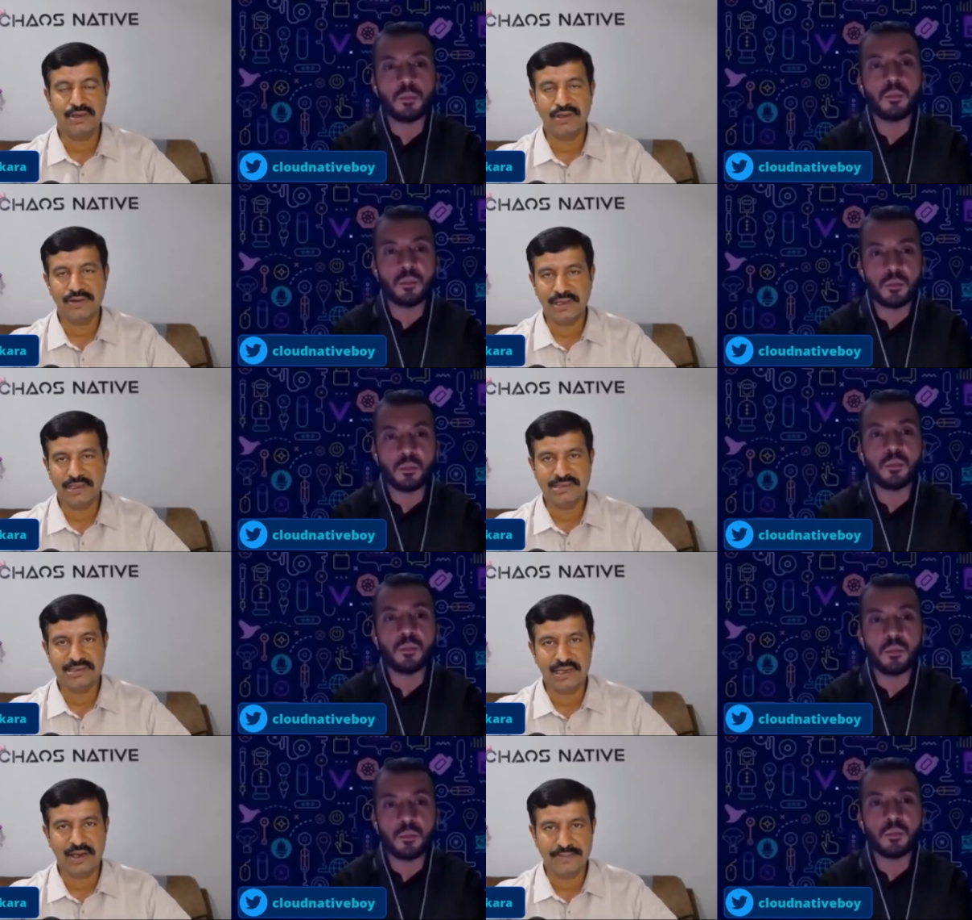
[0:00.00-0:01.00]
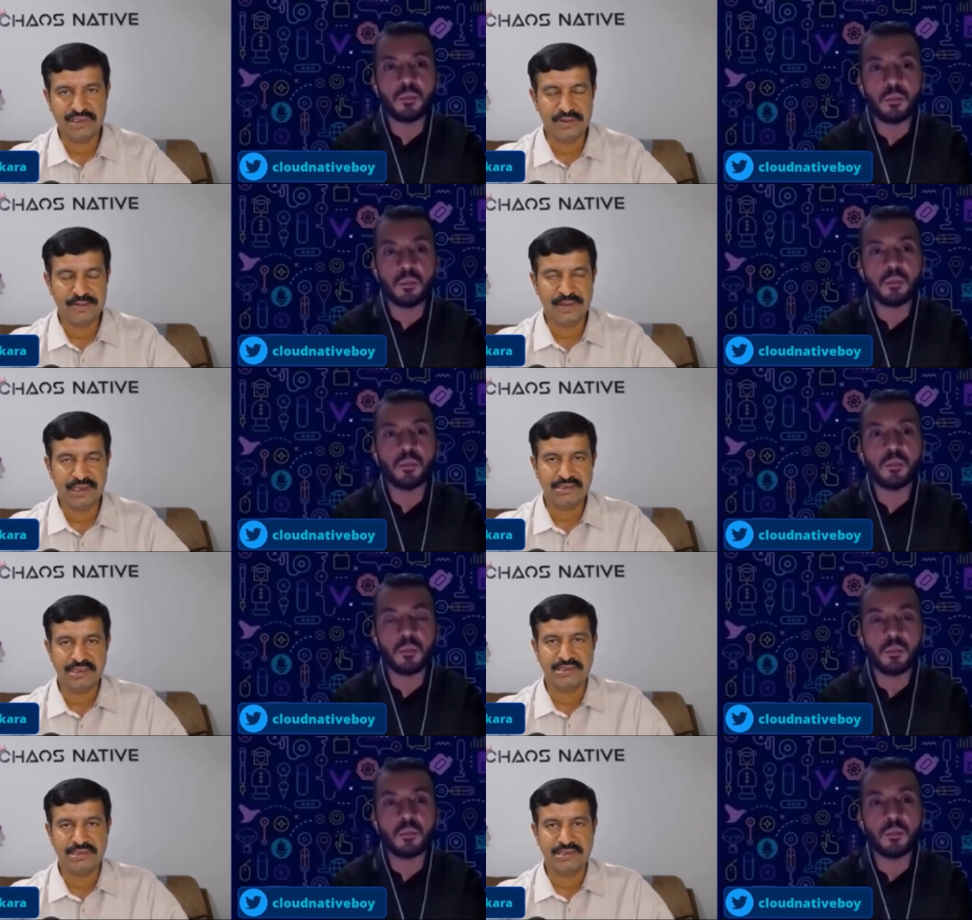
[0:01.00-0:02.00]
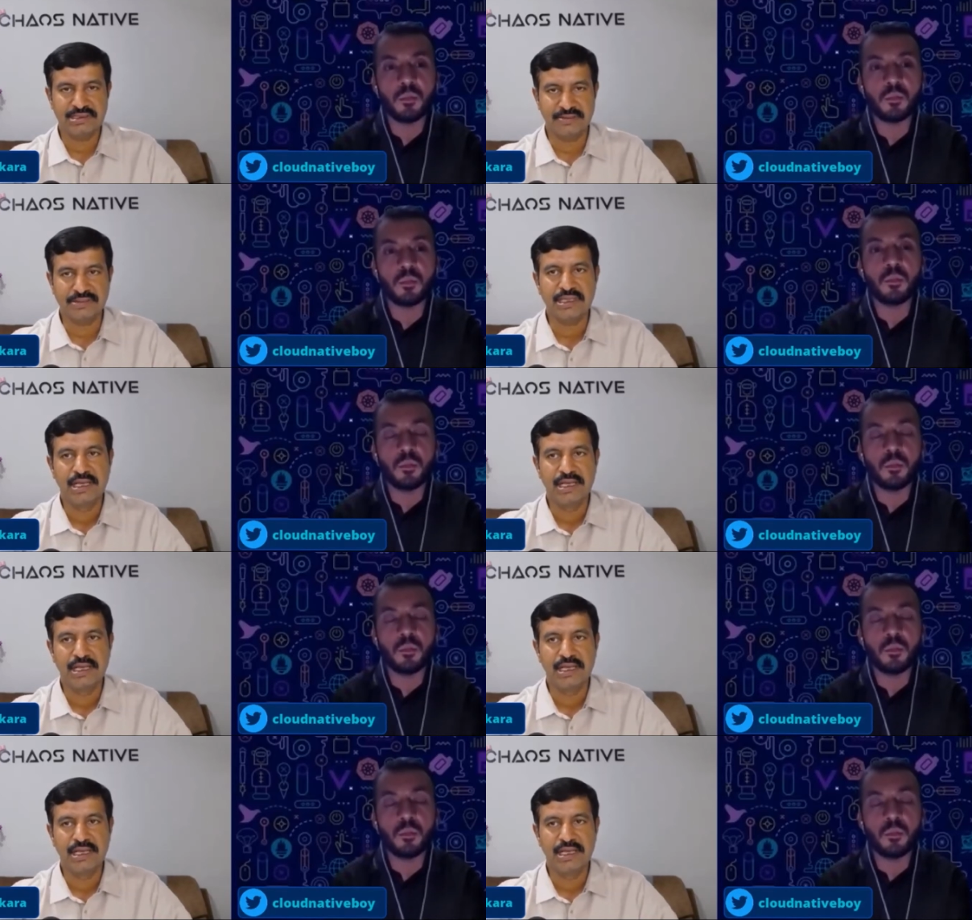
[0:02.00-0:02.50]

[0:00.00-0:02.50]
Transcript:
Speaker 1: your existing observability systems.